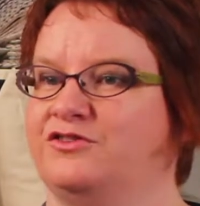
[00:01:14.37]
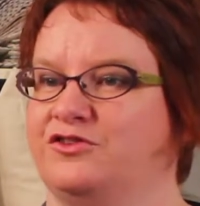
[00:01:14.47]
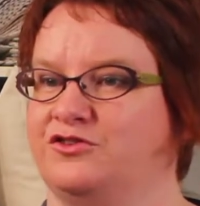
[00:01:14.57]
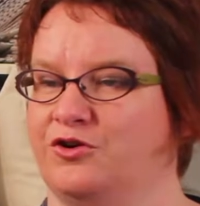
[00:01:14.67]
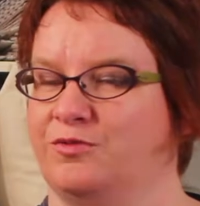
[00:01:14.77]

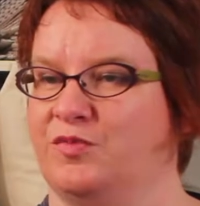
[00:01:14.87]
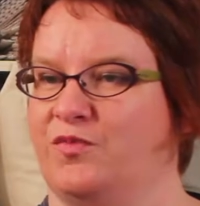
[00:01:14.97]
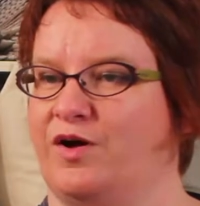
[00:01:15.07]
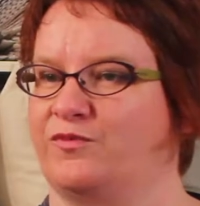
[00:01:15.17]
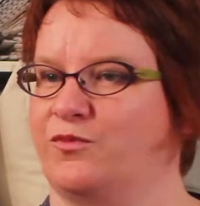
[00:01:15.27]
Determine
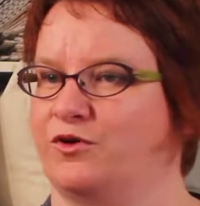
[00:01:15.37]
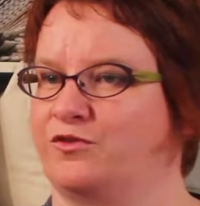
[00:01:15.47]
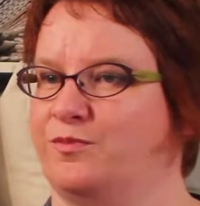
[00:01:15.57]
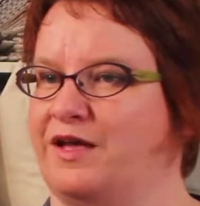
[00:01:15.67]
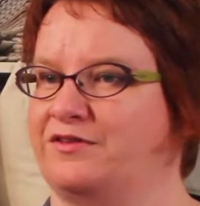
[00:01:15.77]
what
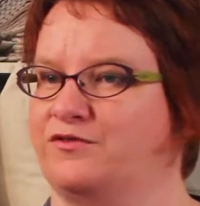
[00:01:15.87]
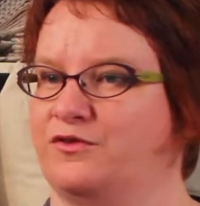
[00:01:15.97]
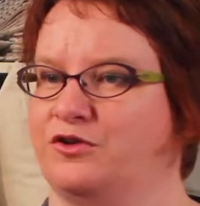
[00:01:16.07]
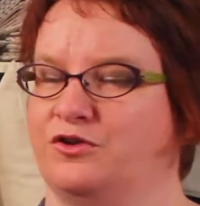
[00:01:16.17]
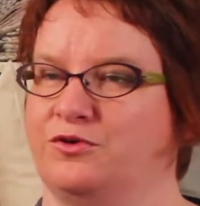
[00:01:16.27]
works best
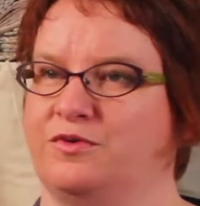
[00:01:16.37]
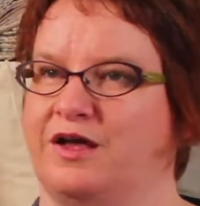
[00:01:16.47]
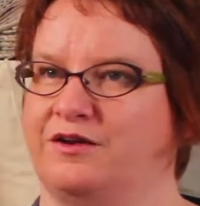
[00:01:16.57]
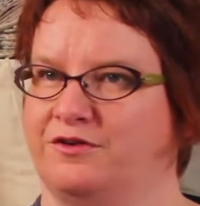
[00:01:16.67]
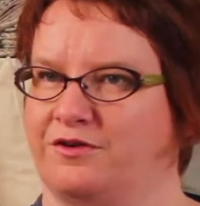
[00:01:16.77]
for you
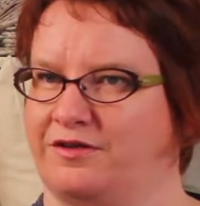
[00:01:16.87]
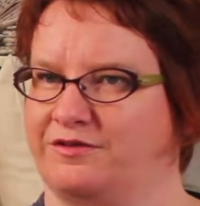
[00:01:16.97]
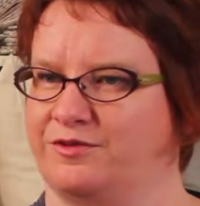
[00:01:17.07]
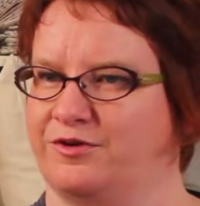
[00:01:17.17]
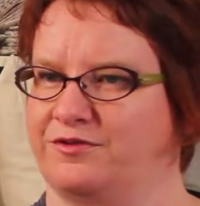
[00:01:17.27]
and your
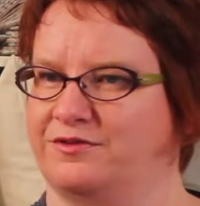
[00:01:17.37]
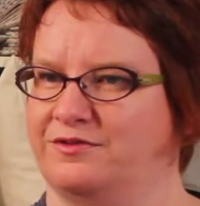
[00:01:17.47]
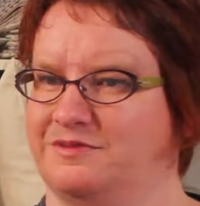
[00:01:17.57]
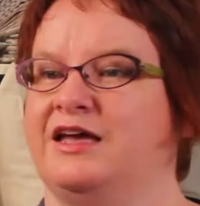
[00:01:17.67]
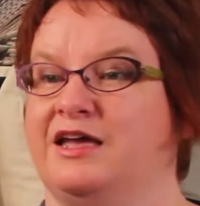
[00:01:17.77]
customers.
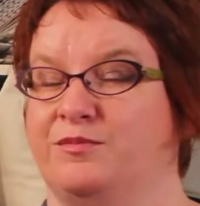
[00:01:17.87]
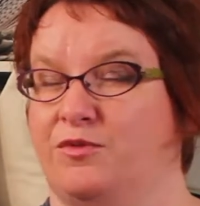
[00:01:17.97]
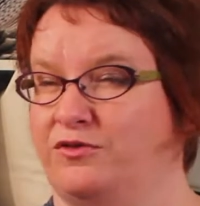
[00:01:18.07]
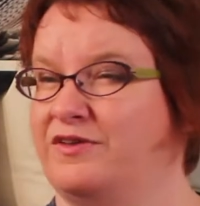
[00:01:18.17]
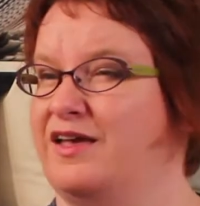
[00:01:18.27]
In
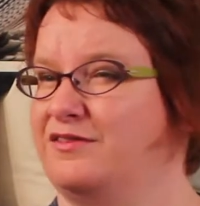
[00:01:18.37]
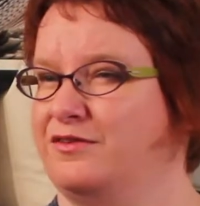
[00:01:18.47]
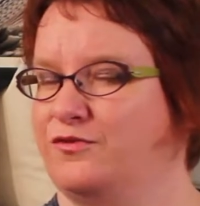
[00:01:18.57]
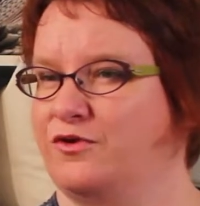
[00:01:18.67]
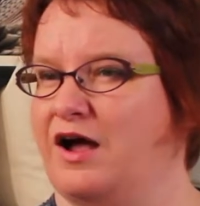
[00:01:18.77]
most
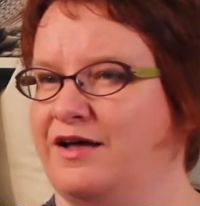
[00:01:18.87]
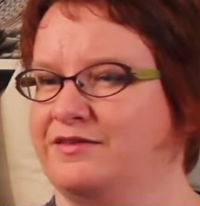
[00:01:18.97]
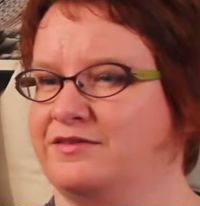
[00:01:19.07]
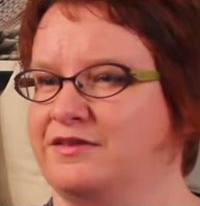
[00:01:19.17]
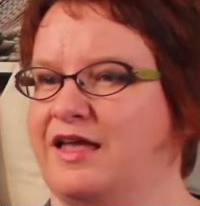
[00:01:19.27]
cases for
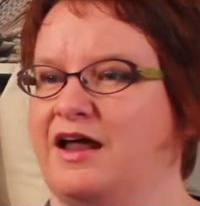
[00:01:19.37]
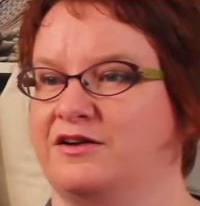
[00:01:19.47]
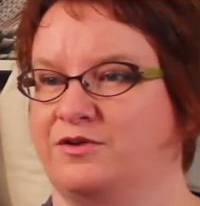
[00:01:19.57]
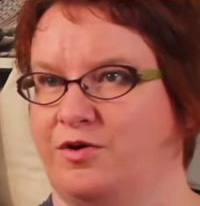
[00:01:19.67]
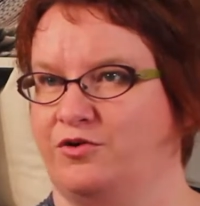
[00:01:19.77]
us,
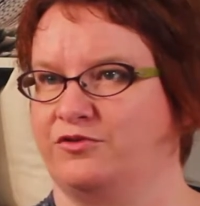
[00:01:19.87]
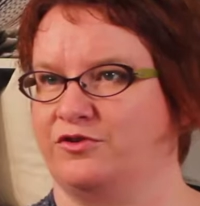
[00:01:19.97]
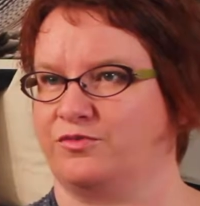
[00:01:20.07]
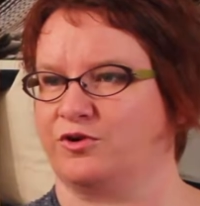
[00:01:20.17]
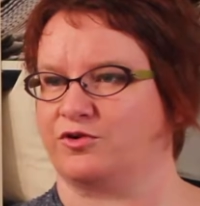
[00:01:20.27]
Canada Post
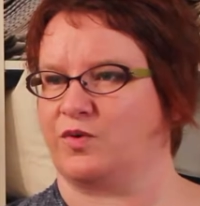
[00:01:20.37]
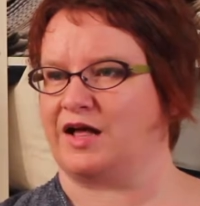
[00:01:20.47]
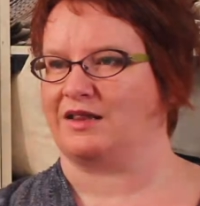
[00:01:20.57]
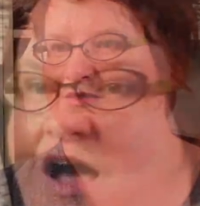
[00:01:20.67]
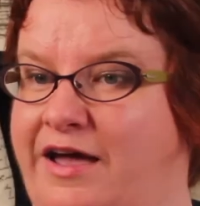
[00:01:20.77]
has worked
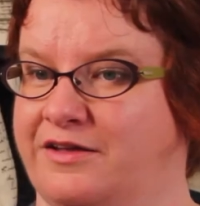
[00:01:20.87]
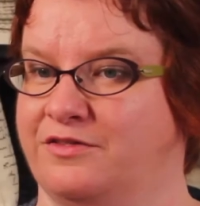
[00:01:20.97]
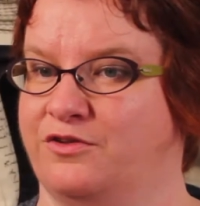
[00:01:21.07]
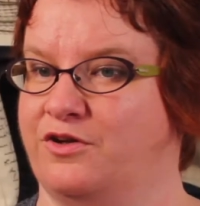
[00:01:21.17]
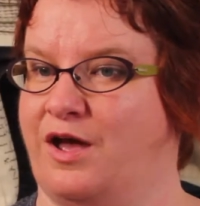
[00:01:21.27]
well. I
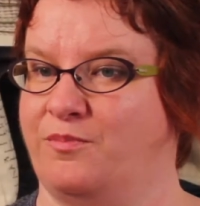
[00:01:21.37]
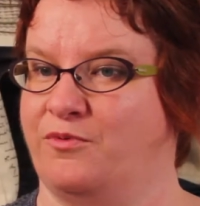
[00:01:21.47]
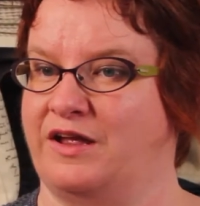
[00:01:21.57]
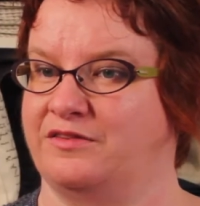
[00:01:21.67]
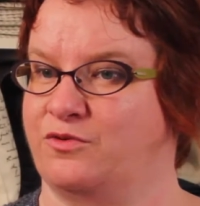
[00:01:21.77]
can look up
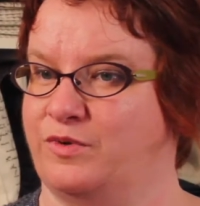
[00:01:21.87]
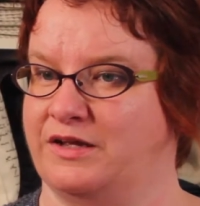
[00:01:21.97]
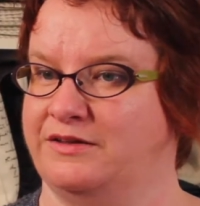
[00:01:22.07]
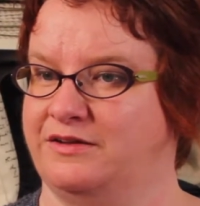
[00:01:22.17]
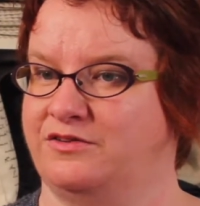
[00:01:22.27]
rates
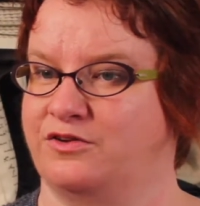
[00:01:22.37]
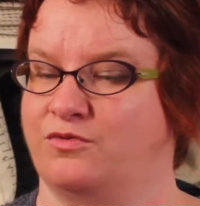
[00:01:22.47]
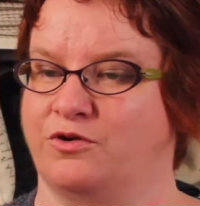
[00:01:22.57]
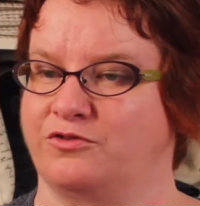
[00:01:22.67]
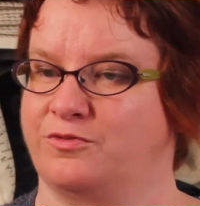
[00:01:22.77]
quickly to
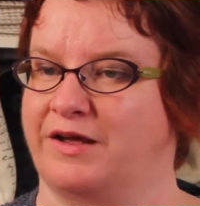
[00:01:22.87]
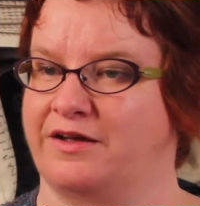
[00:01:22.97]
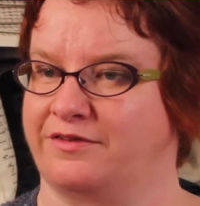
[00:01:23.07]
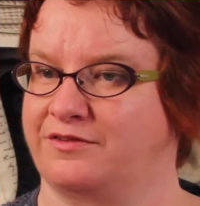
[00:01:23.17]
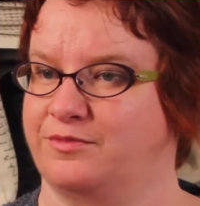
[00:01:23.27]
quote to my
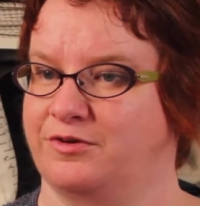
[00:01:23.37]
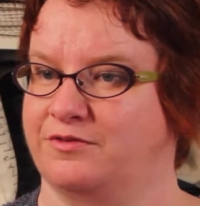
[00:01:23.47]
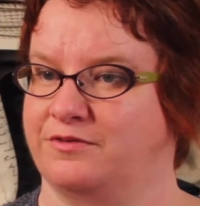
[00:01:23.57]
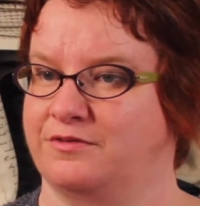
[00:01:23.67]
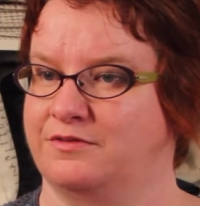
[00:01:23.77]

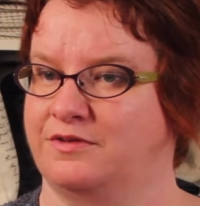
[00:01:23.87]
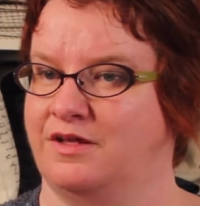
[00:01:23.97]
customers.